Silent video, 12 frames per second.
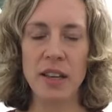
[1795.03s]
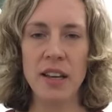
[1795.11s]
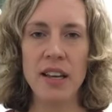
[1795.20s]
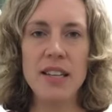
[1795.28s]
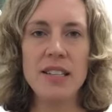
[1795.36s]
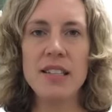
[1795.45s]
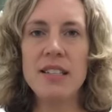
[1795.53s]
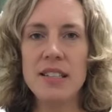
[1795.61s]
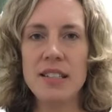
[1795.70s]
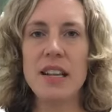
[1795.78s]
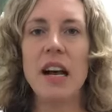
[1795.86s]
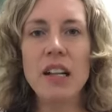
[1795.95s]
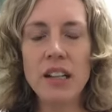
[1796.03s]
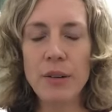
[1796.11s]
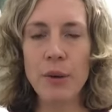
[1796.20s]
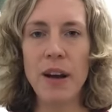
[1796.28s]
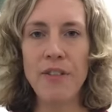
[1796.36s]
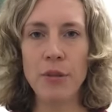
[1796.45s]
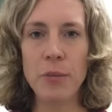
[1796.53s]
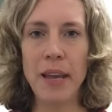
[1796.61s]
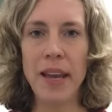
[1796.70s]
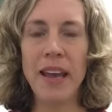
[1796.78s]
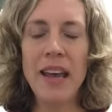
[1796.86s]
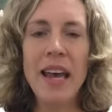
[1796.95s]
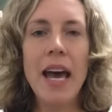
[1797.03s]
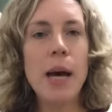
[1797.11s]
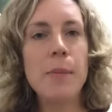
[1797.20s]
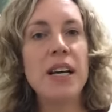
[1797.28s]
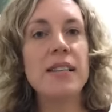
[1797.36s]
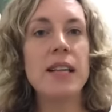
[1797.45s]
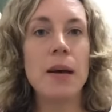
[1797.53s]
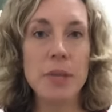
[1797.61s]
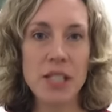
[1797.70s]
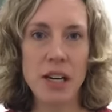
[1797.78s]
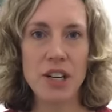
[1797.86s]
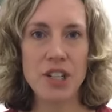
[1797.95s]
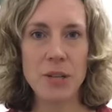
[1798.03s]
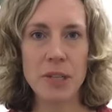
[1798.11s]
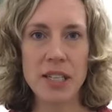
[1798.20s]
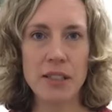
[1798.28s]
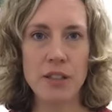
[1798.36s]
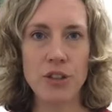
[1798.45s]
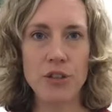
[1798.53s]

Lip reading: Is this exactly right for me? Am I sabotaging myself?